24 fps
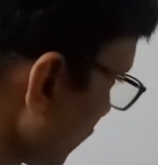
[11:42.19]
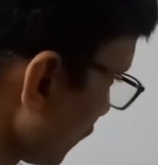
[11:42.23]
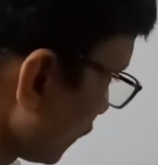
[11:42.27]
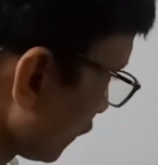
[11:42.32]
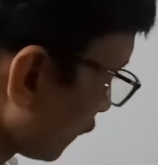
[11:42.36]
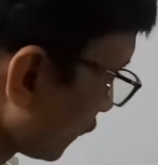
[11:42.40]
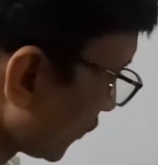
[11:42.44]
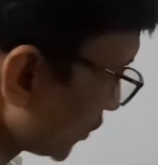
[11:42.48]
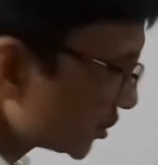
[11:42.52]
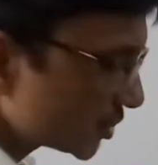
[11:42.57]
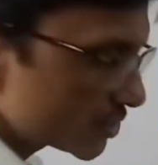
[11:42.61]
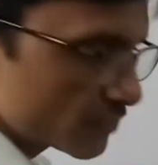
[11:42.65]

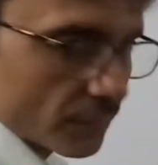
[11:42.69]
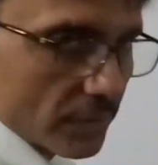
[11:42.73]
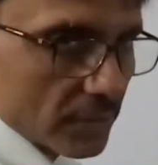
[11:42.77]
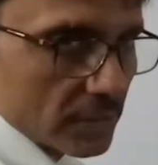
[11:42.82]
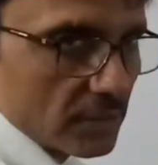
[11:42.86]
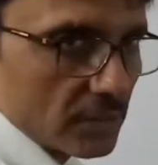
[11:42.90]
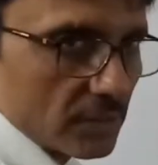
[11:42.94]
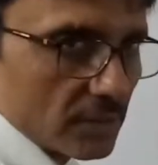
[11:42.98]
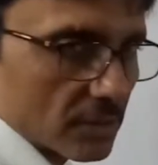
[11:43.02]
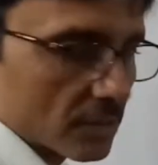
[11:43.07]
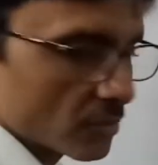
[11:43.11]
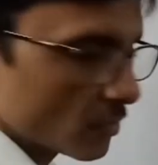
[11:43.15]
First
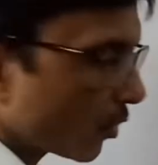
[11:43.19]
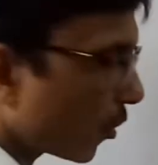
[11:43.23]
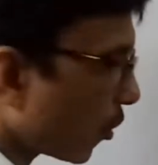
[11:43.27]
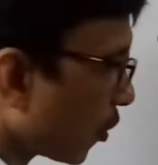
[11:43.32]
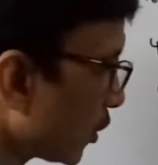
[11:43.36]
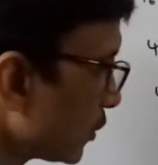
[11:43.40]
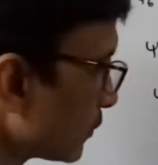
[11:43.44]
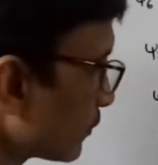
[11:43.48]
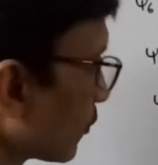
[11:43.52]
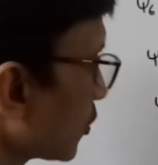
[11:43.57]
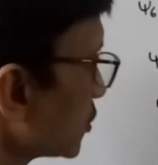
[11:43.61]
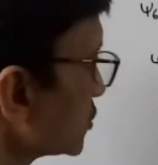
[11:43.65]
one
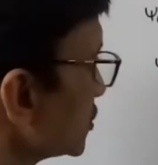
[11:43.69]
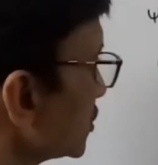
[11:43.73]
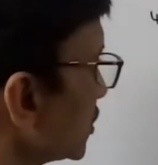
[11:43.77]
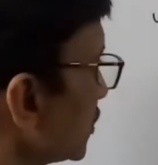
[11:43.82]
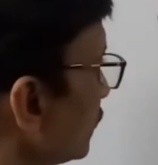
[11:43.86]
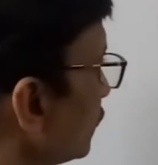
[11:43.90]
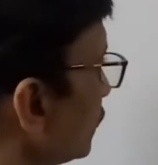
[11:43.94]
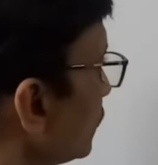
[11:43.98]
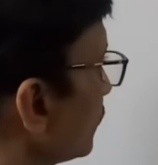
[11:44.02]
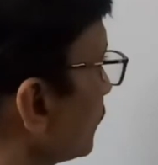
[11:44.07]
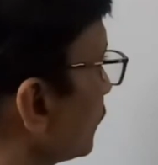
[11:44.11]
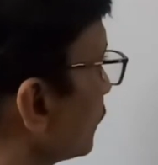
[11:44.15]
all
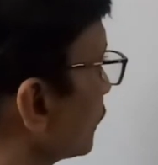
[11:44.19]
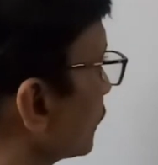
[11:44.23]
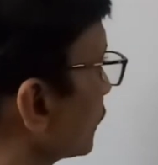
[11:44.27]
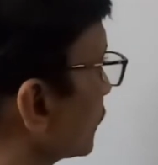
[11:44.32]
positive,